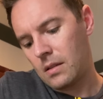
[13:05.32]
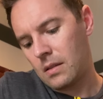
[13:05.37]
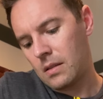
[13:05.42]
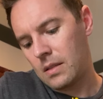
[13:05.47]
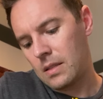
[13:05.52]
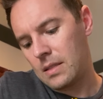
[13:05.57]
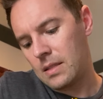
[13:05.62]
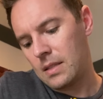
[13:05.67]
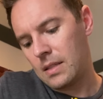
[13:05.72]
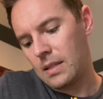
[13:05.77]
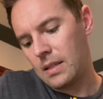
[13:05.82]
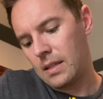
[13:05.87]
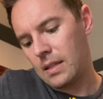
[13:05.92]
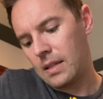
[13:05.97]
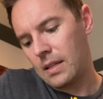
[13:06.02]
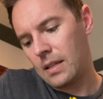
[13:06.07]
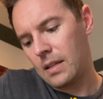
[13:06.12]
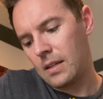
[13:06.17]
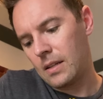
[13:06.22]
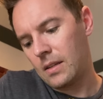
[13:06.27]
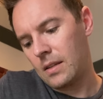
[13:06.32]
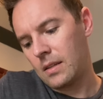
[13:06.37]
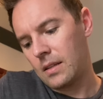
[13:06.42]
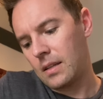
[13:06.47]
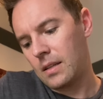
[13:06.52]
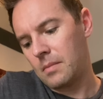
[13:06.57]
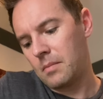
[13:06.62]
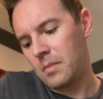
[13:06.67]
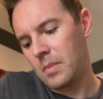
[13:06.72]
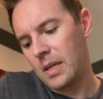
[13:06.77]
let's see here, I
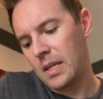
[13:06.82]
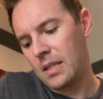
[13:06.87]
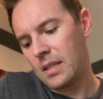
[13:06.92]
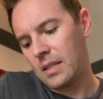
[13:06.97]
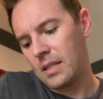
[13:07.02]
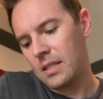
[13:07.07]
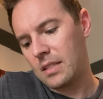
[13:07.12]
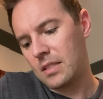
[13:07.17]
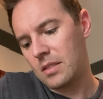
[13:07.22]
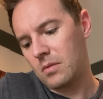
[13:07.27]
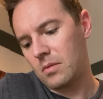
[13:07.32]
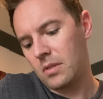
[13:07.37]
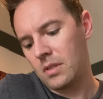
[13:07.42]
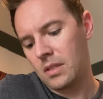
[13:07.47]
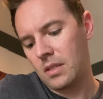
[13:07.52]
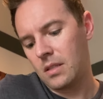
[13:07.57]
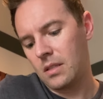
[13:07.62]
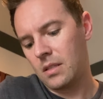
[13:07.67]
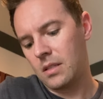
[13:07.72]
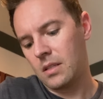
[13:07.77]
can bend this one.